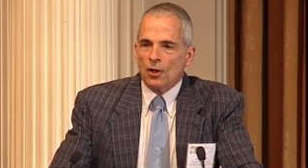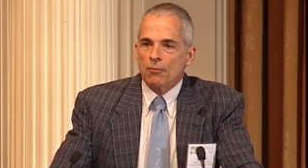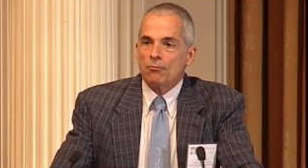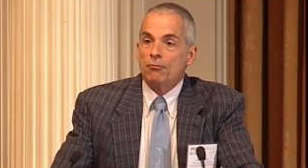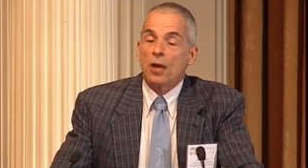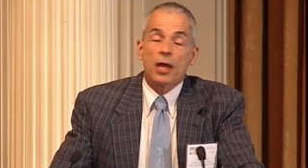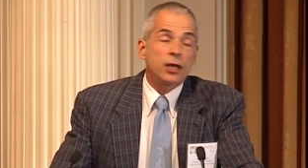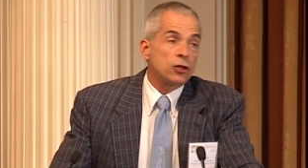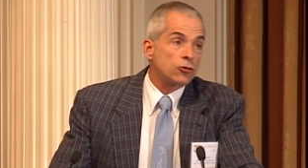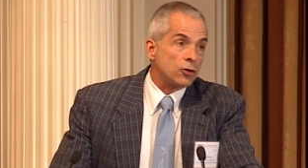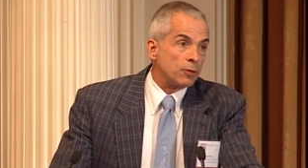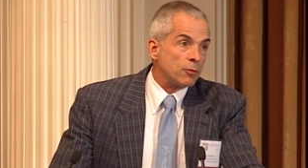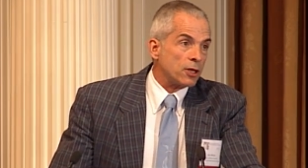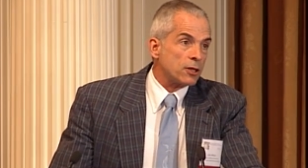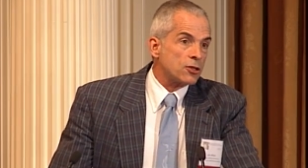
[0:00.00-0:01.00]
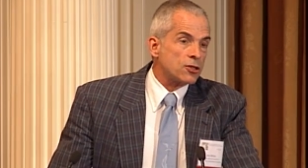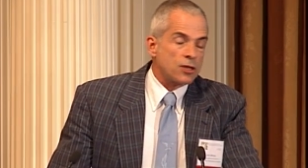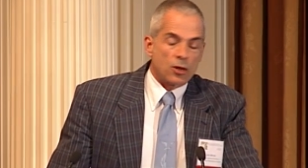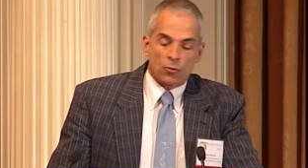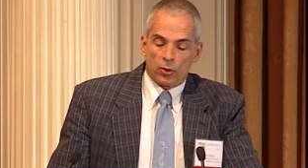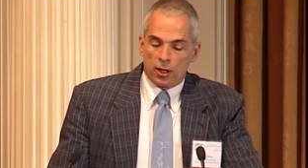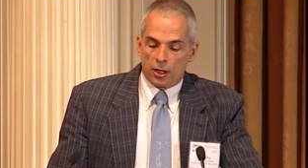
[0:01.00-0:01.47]
Many treatments
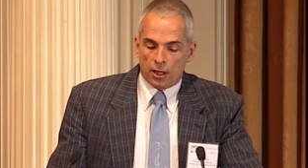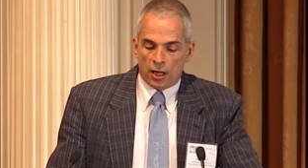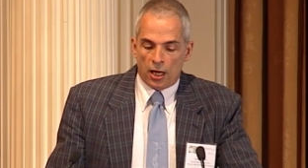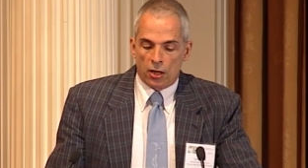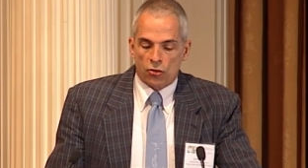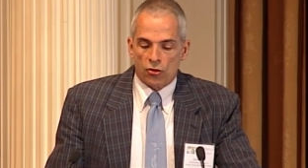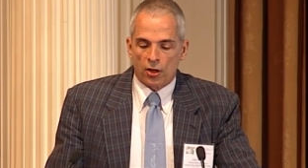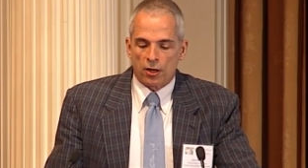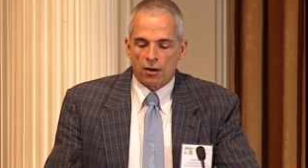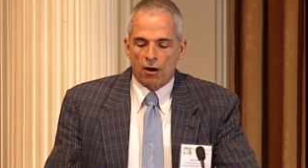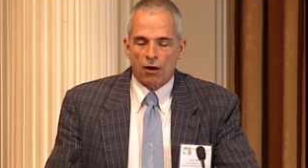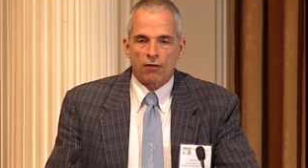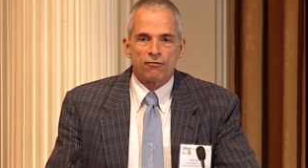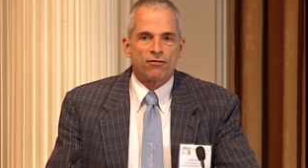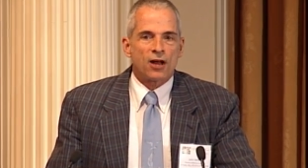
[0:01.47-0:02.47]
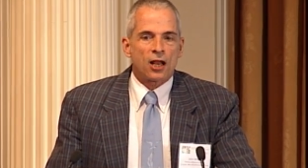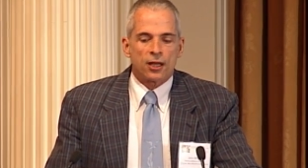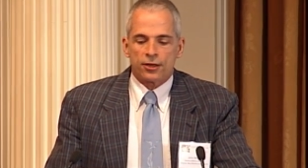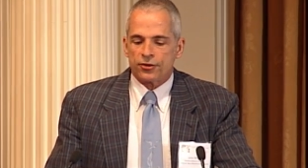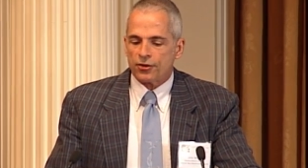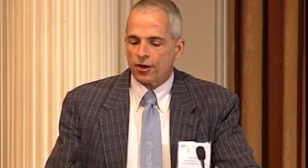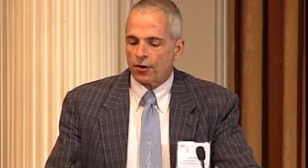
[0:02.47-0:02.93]
that we engage in are
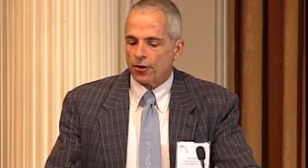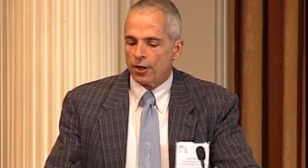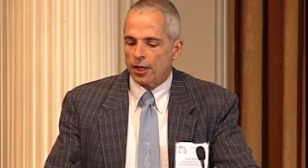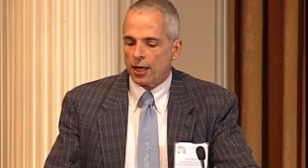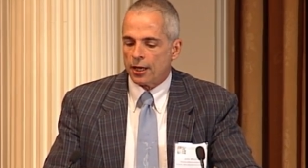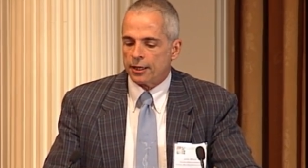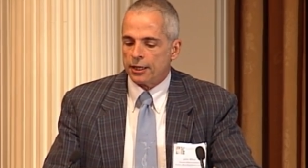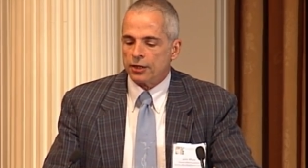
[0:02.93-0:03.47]
voluntary and